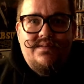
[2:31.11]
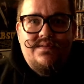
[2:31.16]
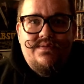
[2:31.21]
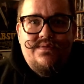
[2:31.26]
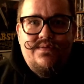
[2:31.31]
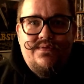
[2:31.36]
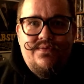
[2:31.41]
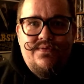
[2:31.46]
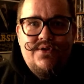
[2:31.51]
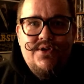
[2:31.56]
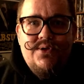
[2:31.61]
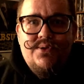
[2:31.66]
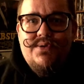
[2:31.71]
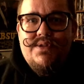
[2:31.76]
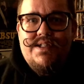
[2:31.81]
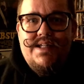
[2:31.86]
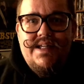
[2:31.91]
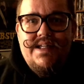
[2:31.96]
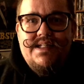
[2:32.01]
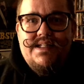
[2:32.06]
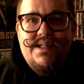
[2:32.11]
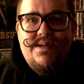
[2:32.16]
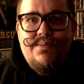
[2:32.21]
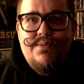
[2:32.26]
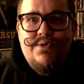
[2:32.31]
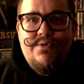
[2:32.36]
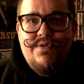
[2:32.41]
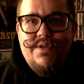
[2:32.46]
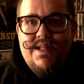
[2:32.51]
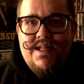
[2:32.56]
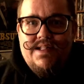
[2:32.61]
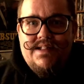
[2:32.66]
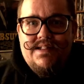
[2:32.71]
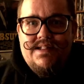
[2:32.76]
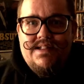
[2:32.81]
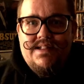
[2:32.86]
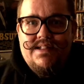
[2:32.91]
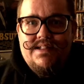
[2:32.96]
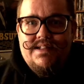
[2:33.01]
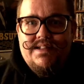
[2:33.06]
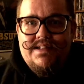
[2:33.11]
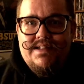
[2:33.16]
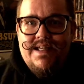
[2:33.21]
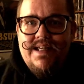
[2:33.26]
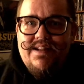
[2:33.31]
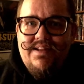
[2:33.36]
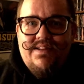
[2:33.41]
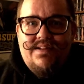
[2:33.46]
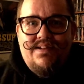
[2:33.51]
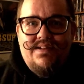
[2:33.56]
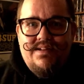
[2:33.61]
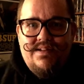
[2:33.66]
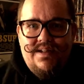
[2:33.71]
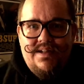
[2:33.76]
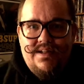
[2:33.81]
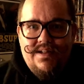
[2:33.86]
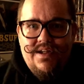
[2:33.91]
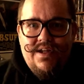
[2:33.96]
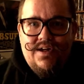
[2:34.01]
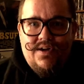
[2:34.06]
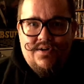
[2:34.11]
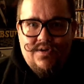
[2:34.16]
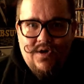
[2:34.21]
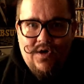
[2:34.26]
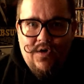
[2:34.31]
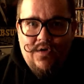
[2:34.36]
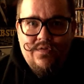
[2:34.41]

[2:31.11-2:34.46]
few scenes in a movie that's set, you know,